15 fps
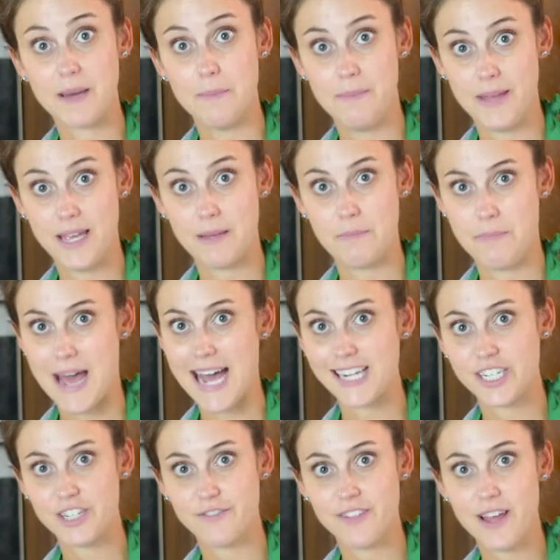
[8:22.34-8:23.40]
a big
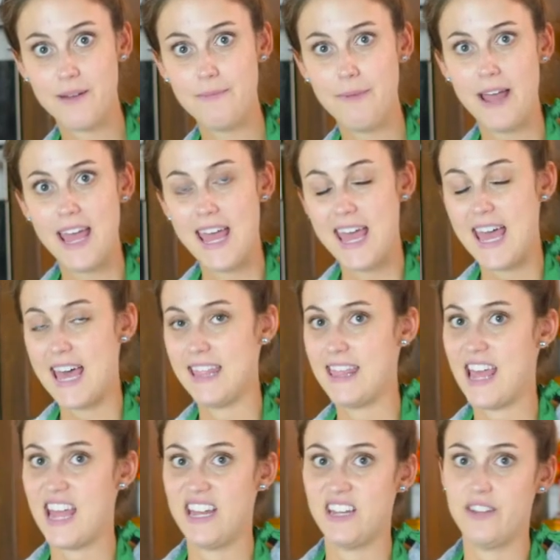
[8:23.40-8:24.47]
batch of them, and
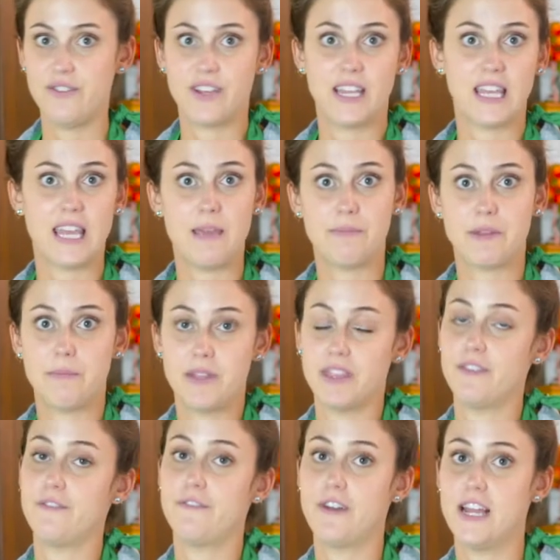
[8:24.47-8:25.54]
then you can keep them in
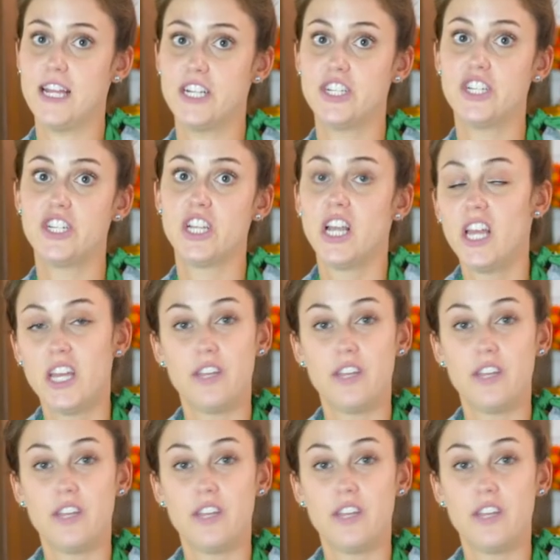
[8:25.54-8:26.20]
the fridge.